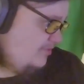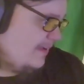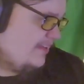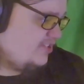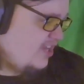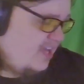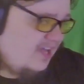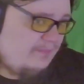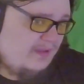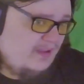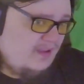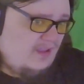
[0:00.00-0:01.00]
job,
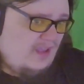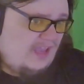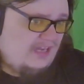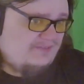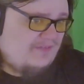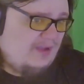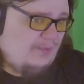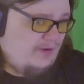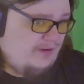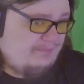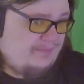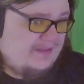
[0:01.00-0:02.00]
and if I were to
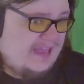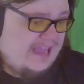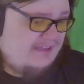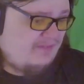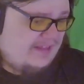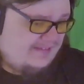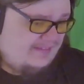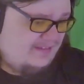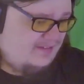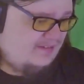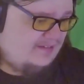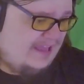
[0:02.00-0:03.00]
behave like
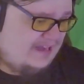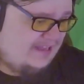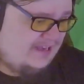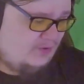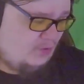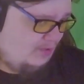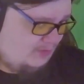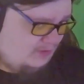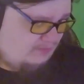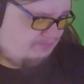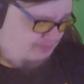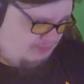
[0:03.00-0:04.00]
this at a normal
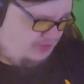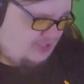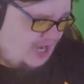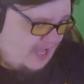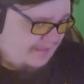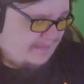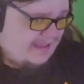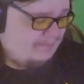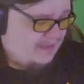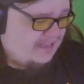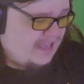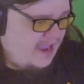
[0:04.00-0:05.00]
job, I'd be
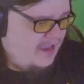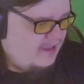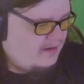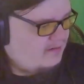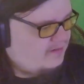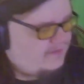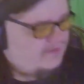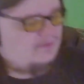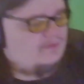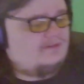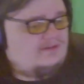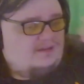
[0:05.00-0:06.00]
canned, so
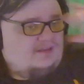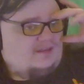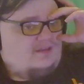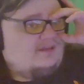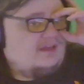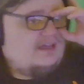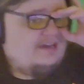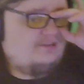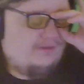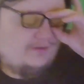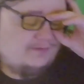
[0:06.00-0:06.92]
I don't know.